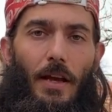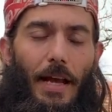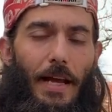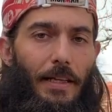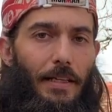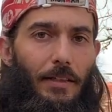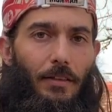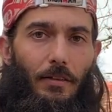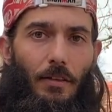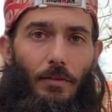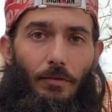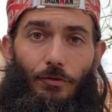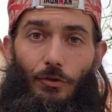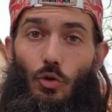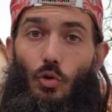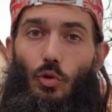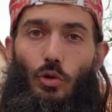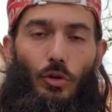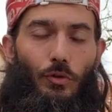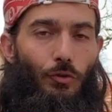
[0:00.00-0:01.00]
and it can
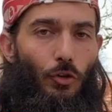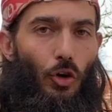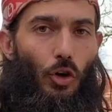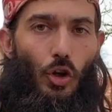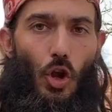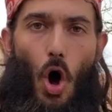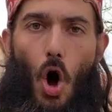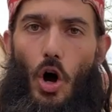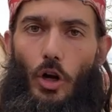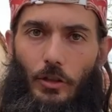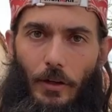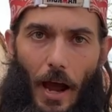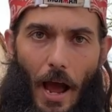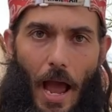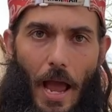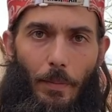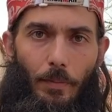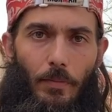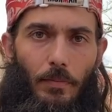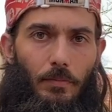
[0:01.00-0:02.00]
fuel you for a long
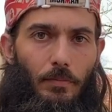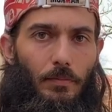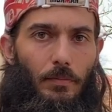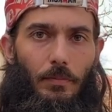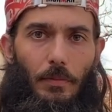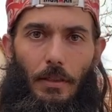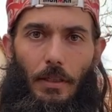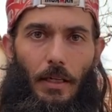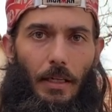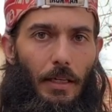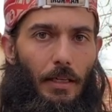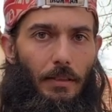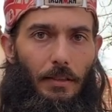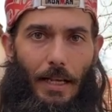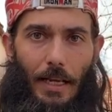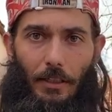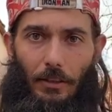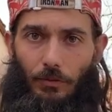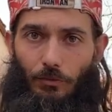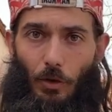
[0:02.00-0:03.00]
time. It
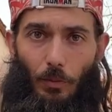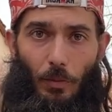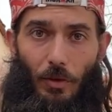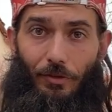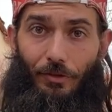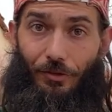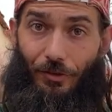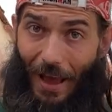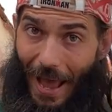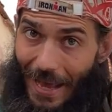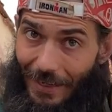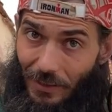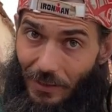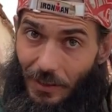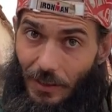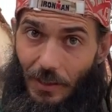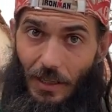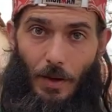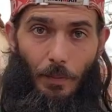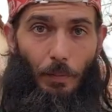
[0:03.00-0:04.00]
takes from the fat,
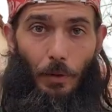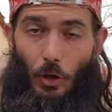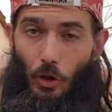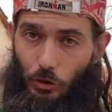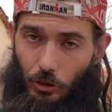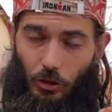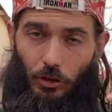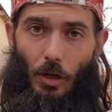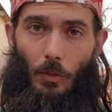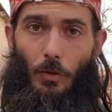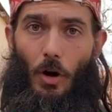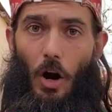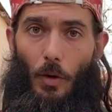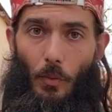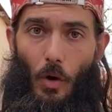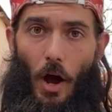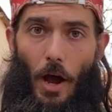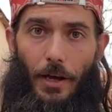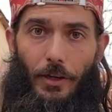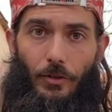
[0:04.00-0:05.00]
but also some
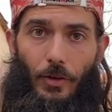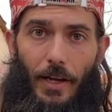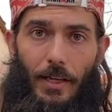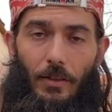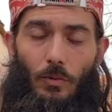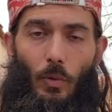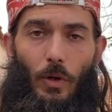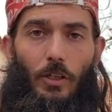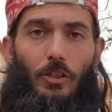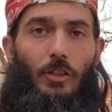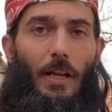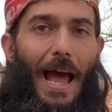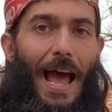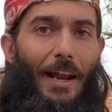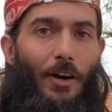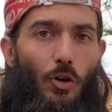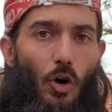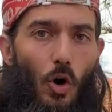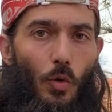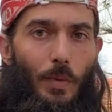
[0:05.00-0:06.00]
carbohydrate, whereas
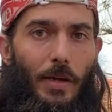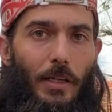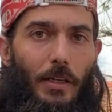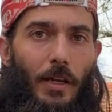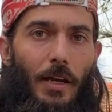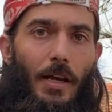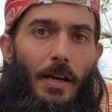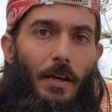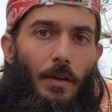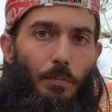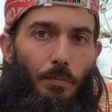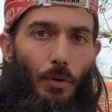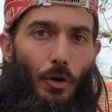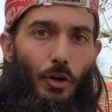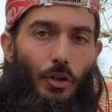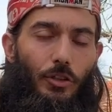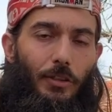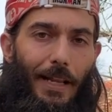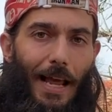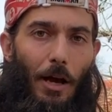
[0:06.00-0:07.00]
anaerobic
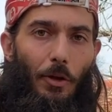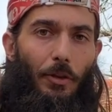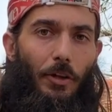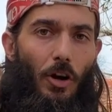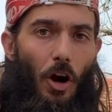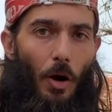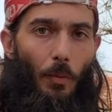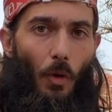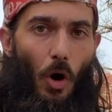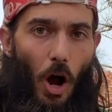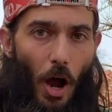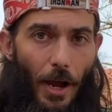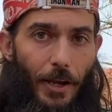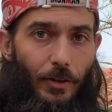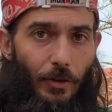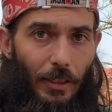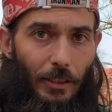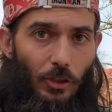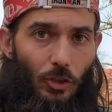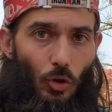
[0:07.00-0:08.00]
burns down the
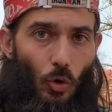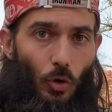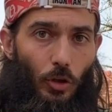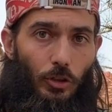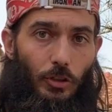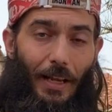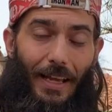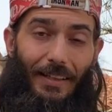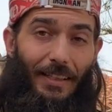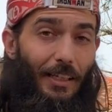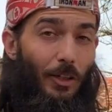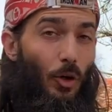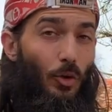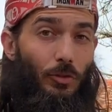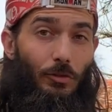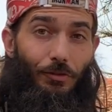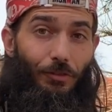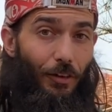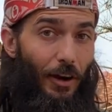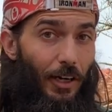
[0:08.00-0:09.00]
carbohydrate stores and it
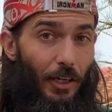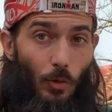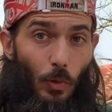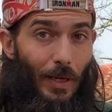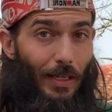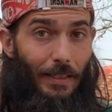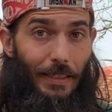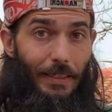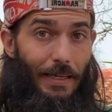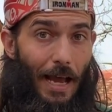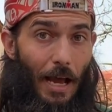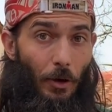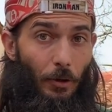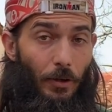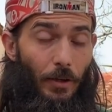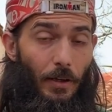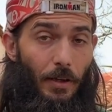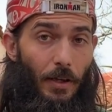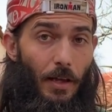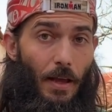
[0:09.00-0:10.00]
goes very quickly down.
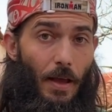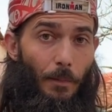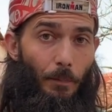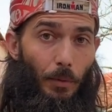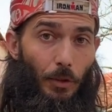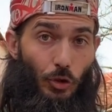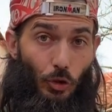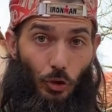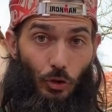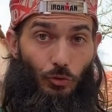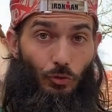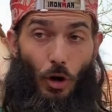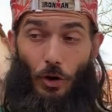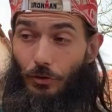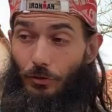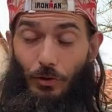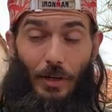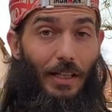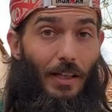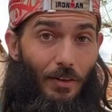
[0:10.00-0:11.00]
But you can
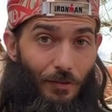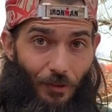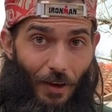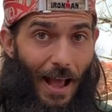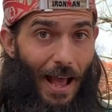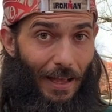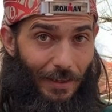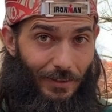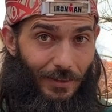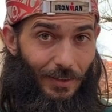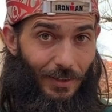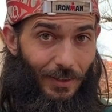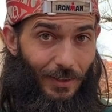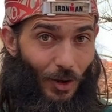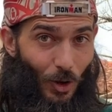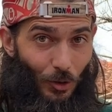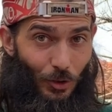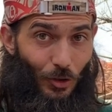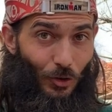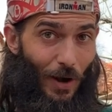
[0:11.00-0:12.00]
run really fast
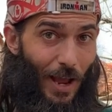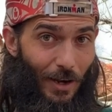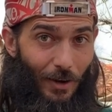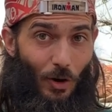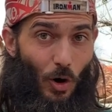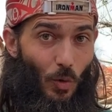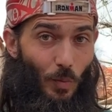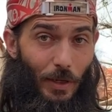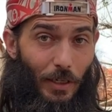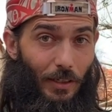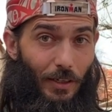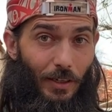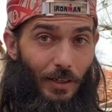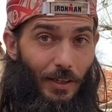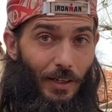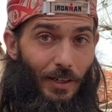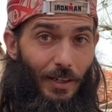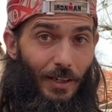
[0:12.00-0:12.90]
on your anaerobic